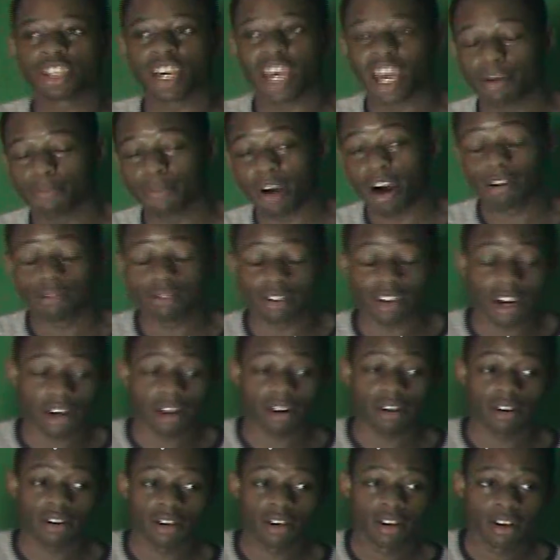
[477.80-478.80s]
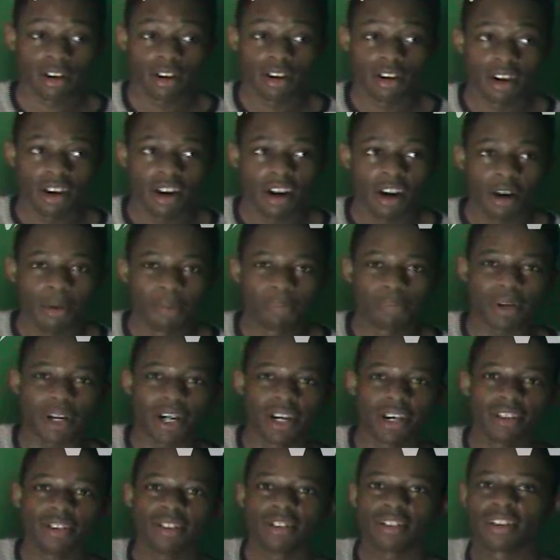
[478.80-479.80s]
came out there,
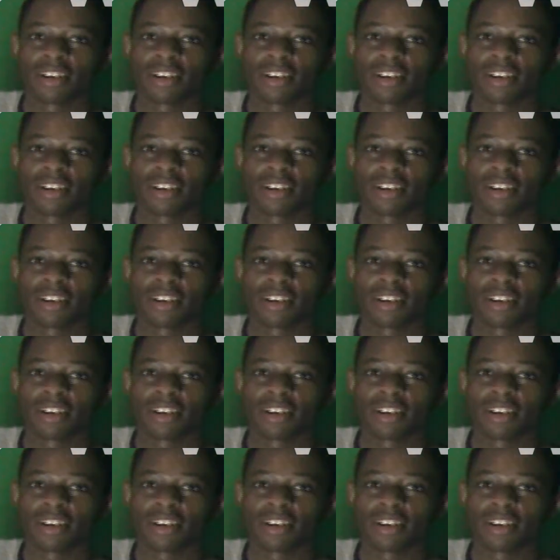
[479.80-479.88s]
but